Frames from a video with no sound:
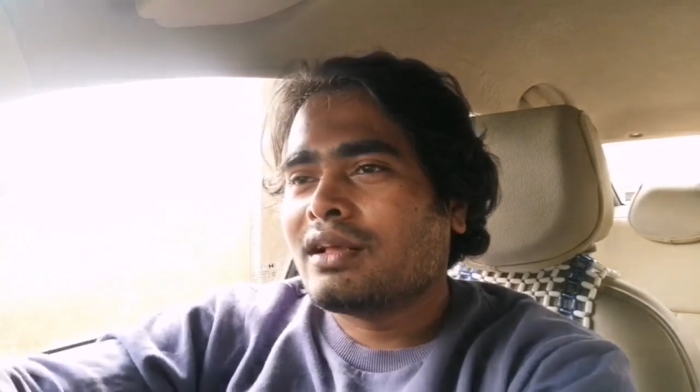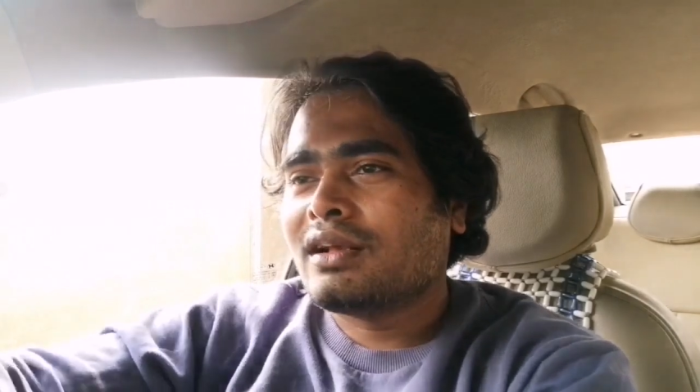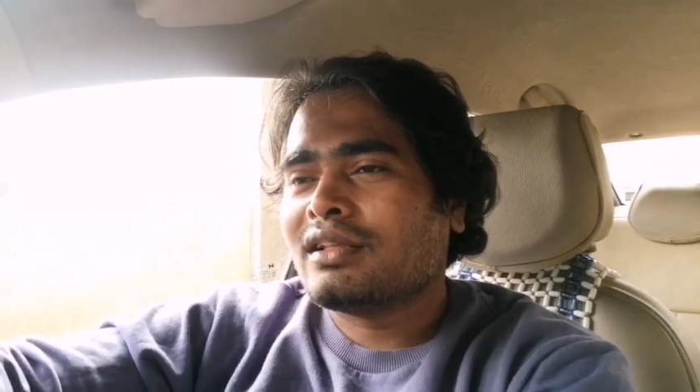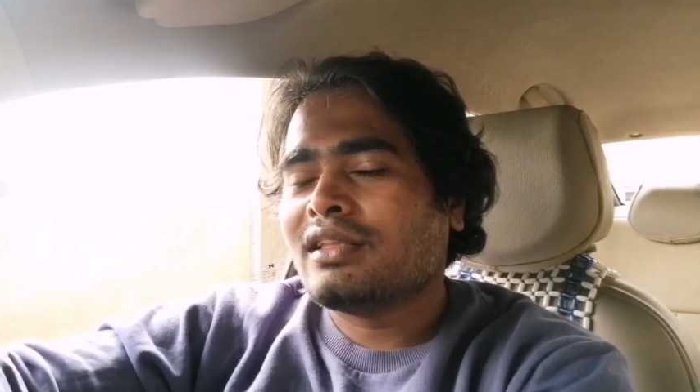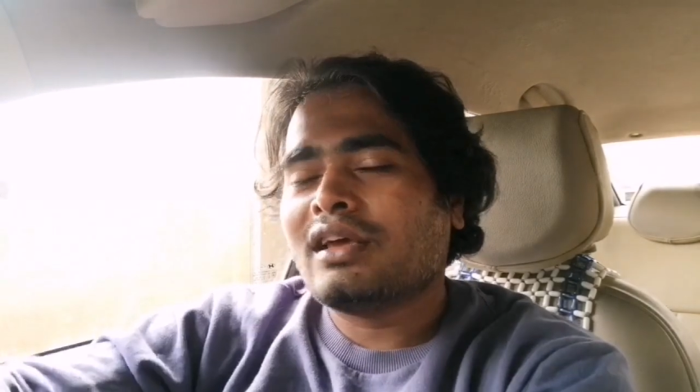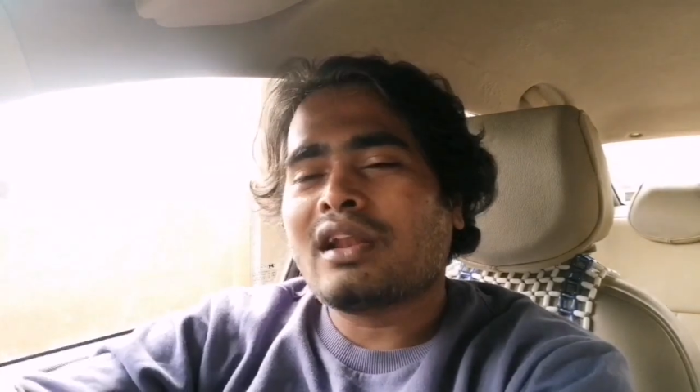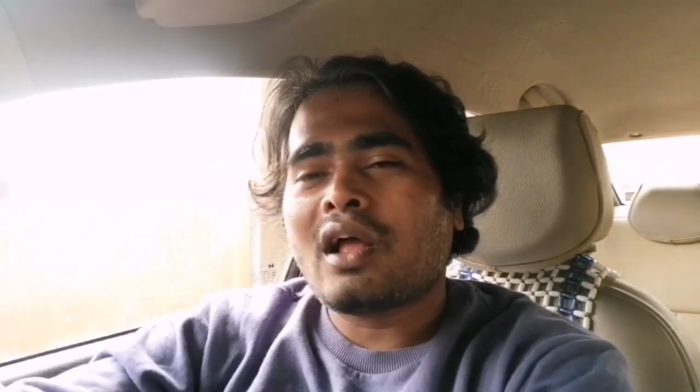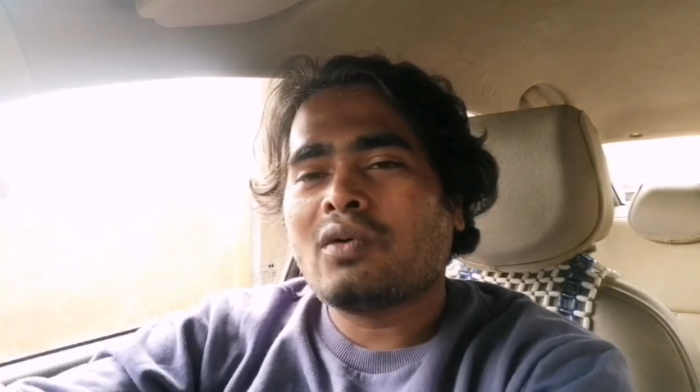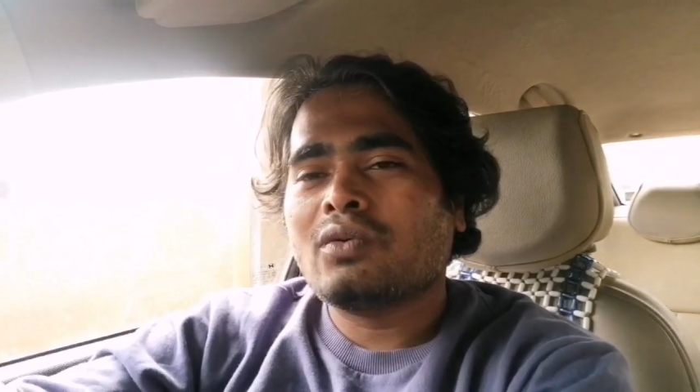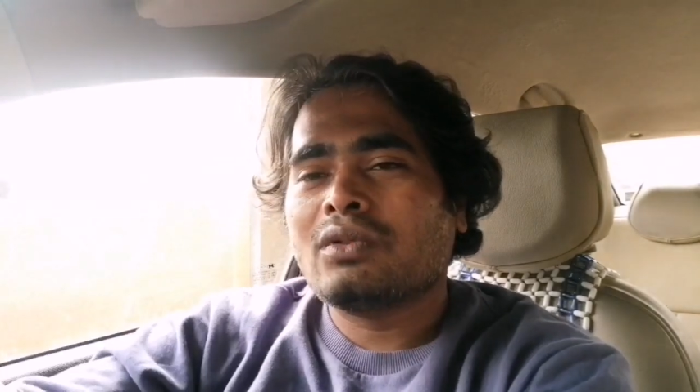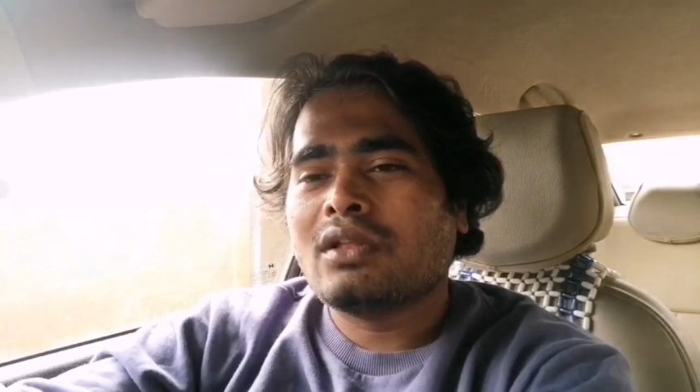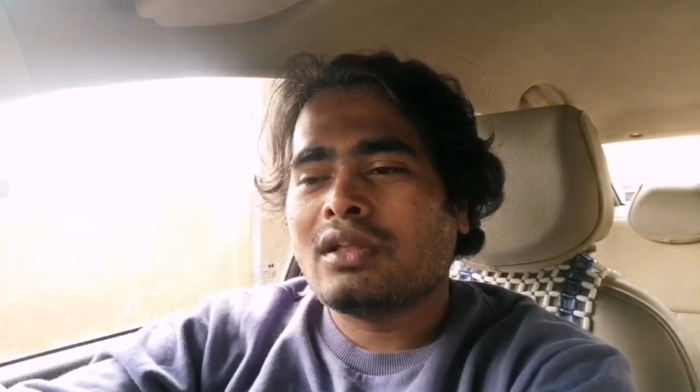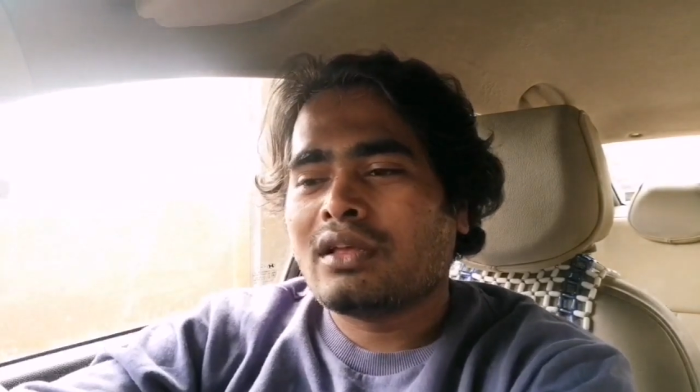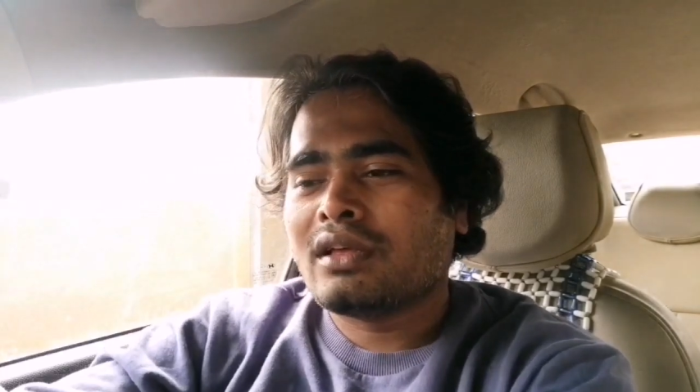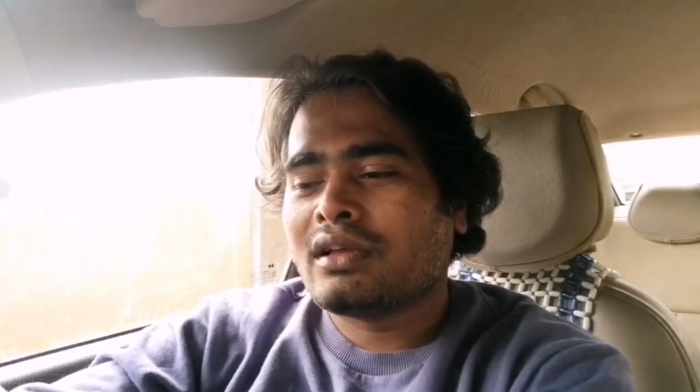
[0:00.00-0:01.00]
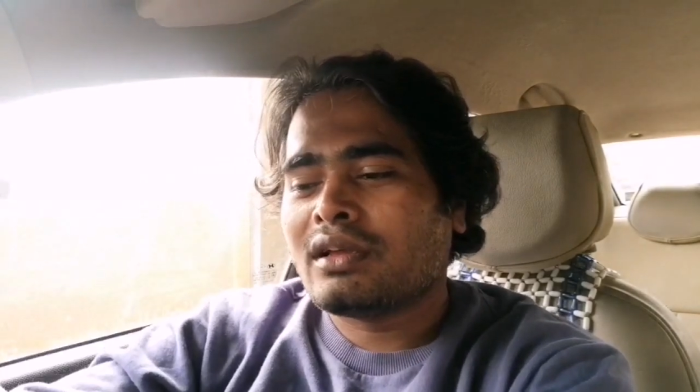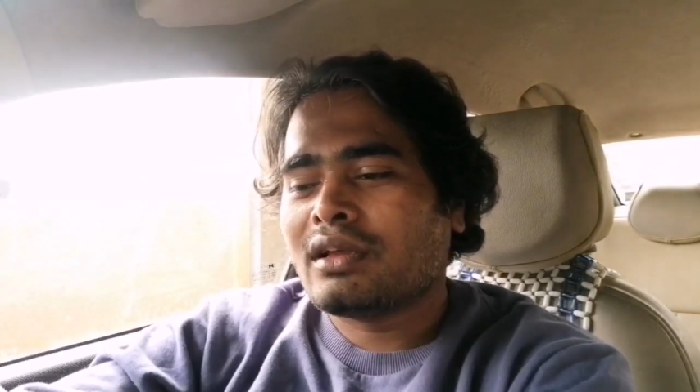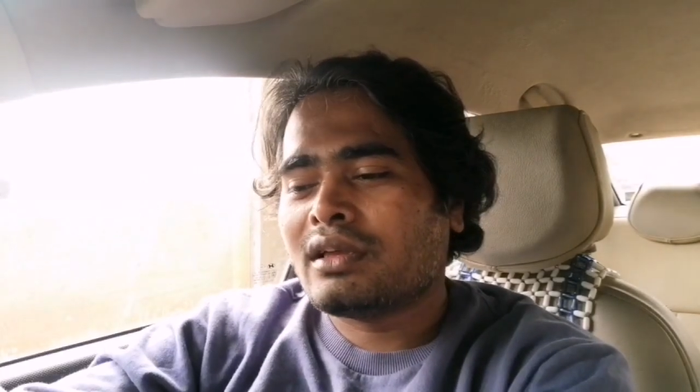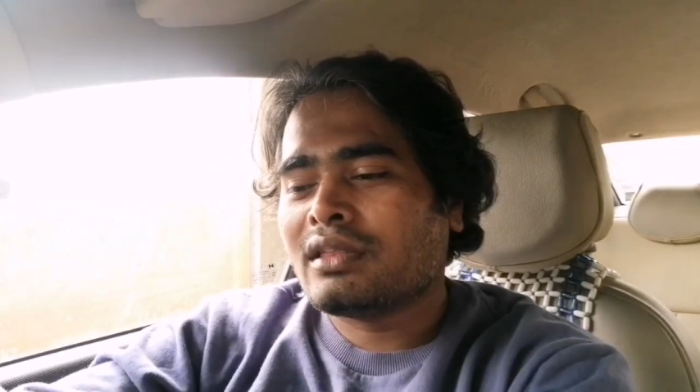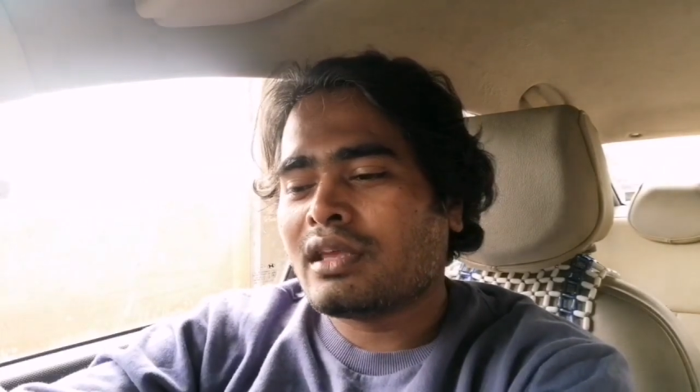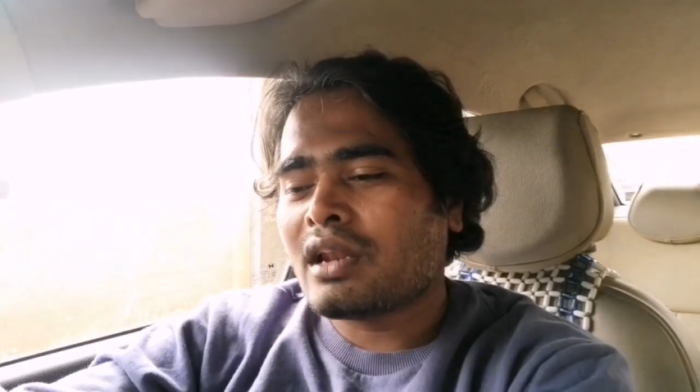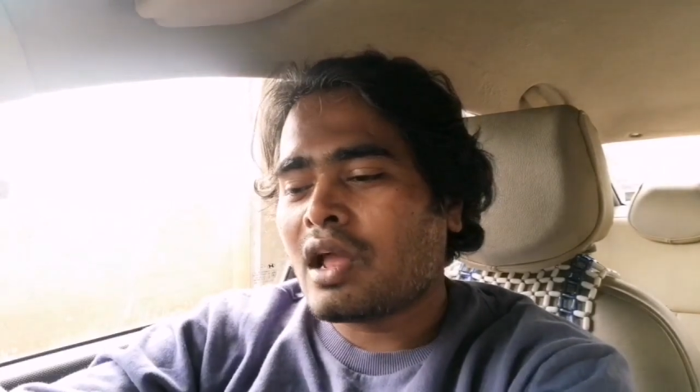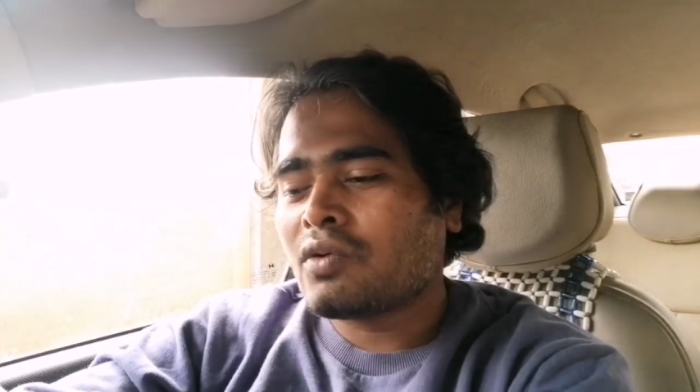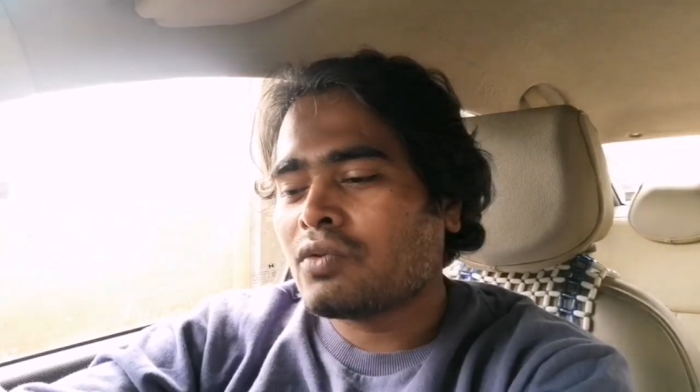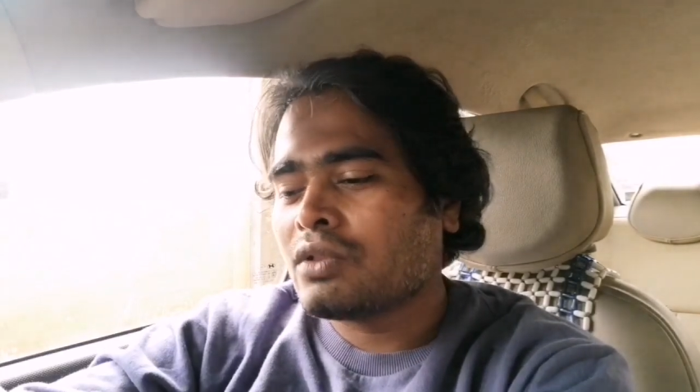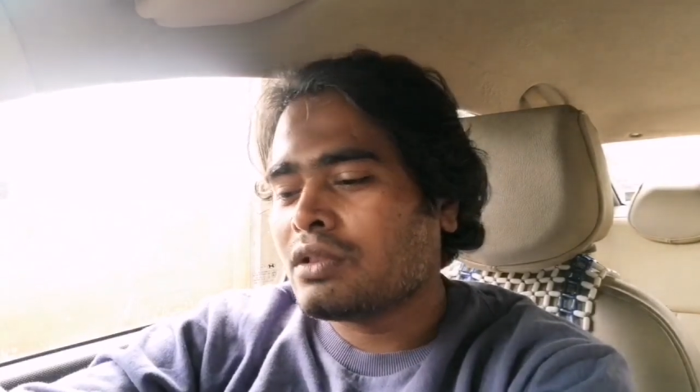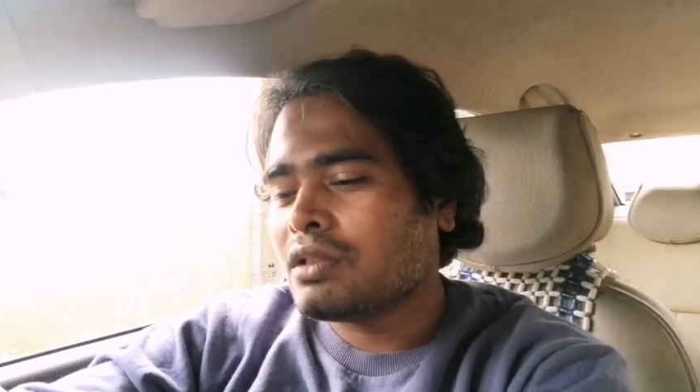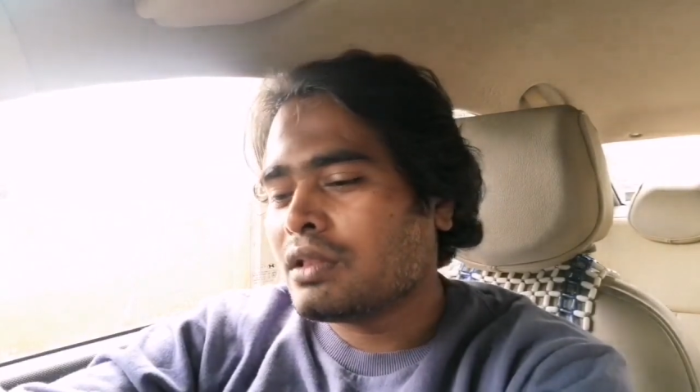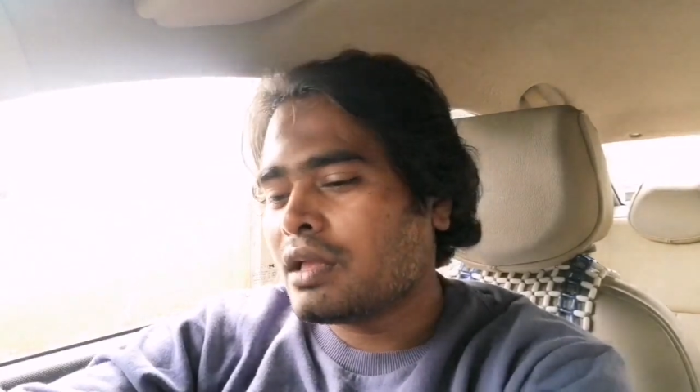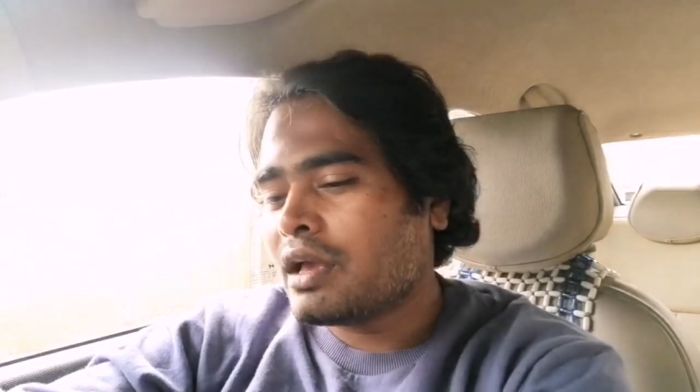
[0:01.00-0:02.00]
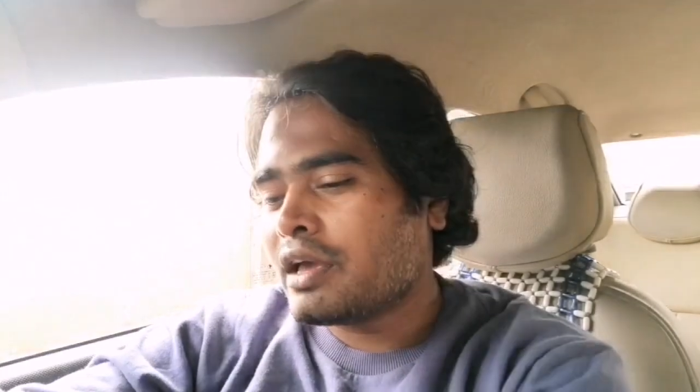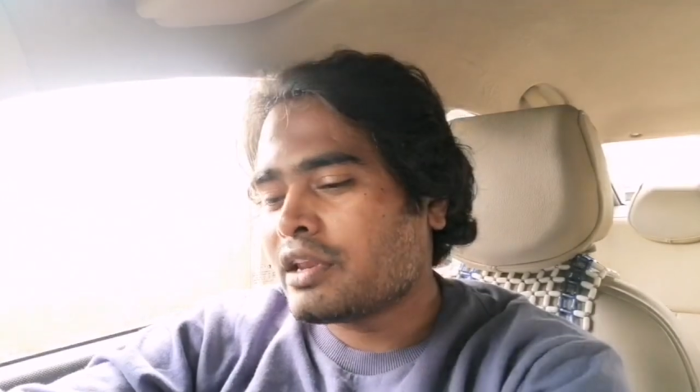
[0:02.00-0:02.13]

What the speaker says: and the Rahul